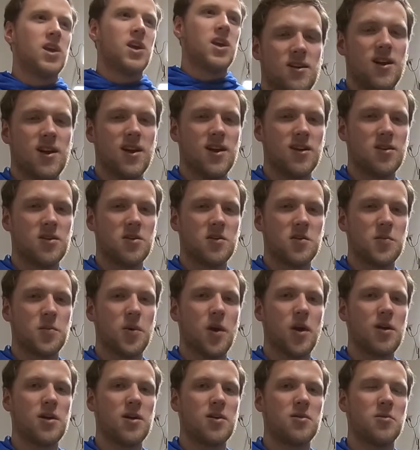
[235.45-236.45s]
Anger is
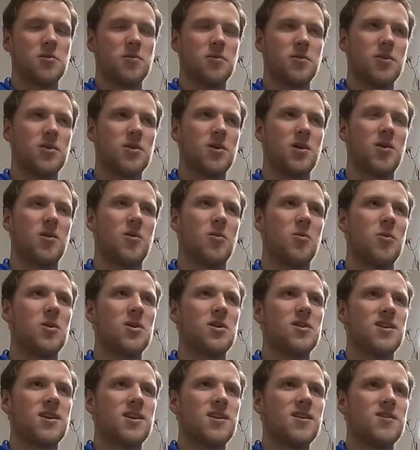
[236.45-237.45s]
probably one of
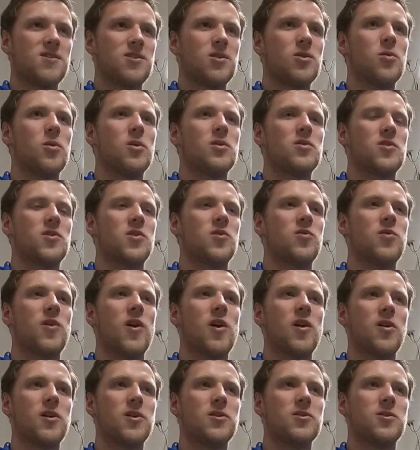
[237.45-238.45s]
the easier ones to
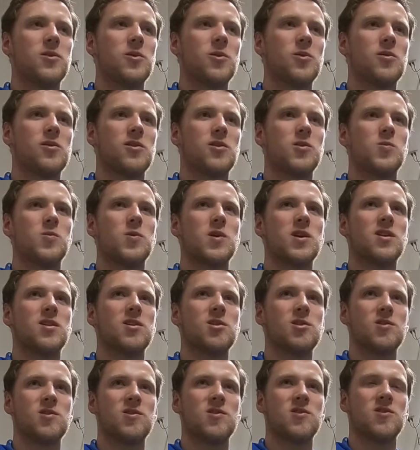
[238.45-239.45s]
fall into just
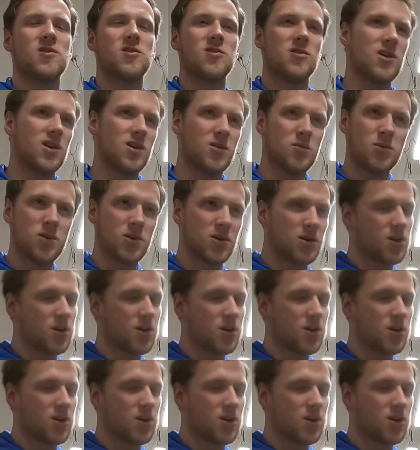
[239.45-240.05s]
because like when you're